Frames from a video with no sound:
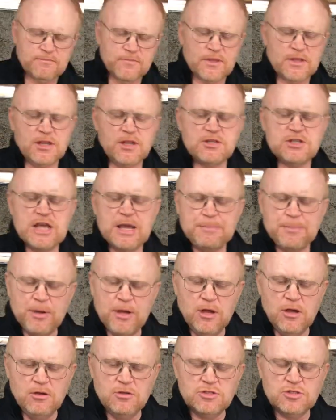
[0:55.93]
Another type of
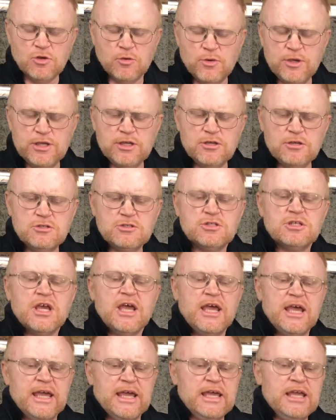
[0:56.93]
hose that we use
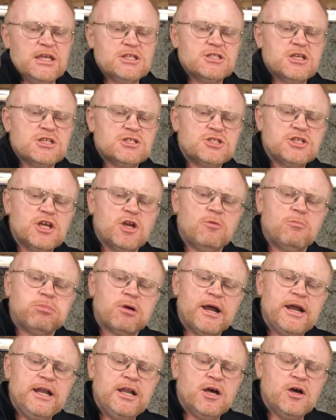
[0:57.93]
is a single
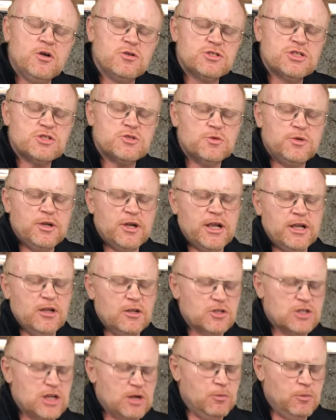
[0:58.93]
braid hose. This one here had a
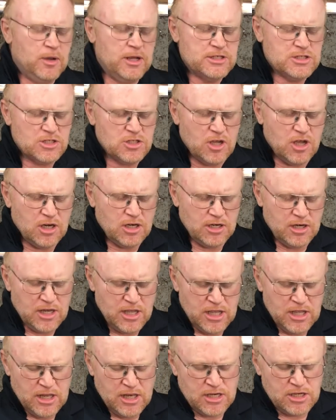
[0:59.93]
little trouble. I sawed it
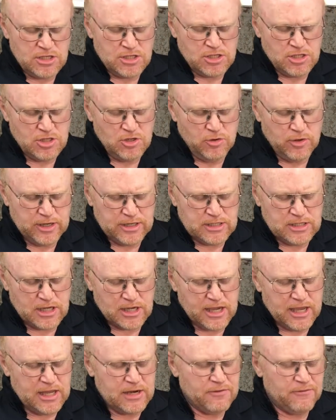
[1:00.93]
in two. It
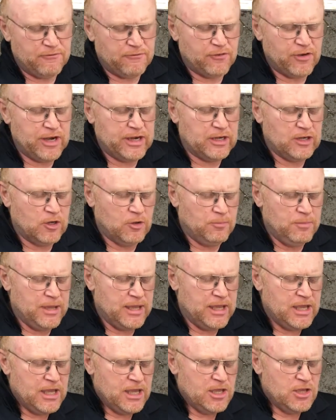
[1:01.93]
kind of frayed a little bit.